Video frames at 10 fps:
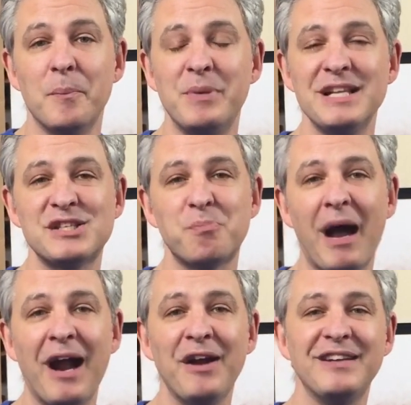be
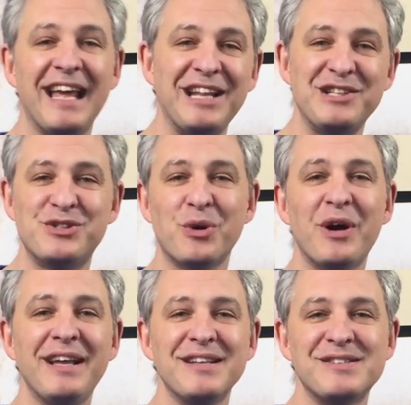inspired, and
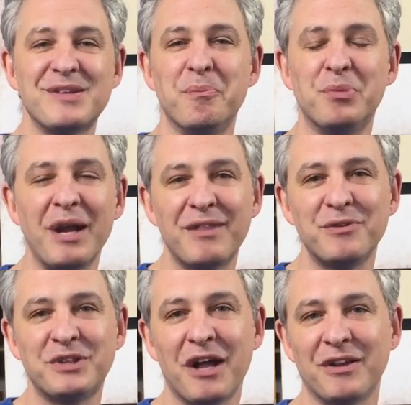enjoy some
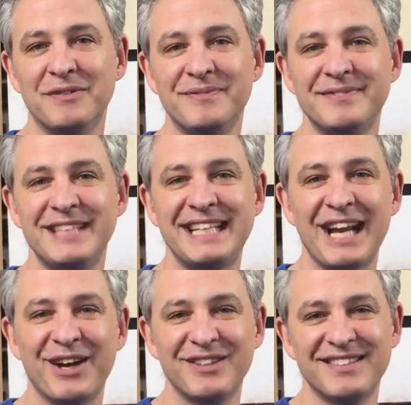breakthrough color. Take
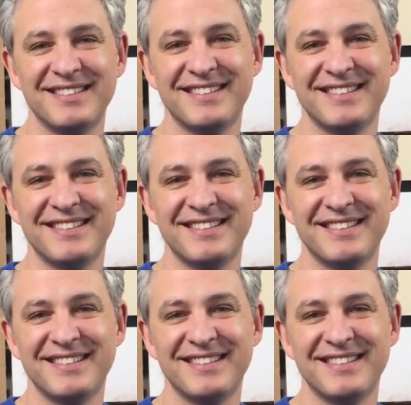care.